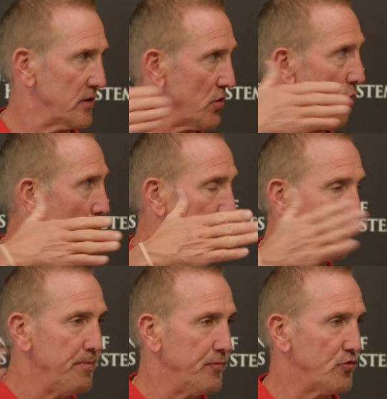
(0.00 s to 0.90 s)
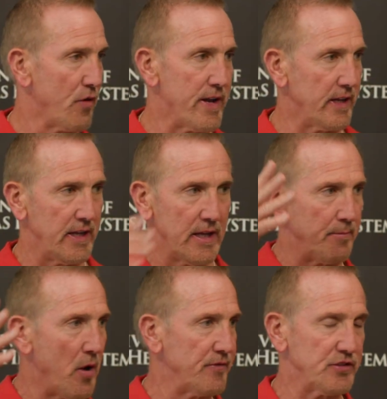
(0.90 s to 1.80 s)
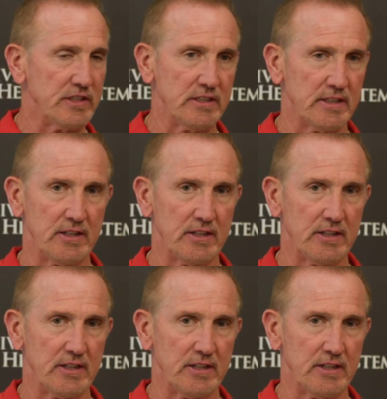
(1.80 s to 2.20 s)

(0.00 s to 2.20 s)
this whole training camp off season.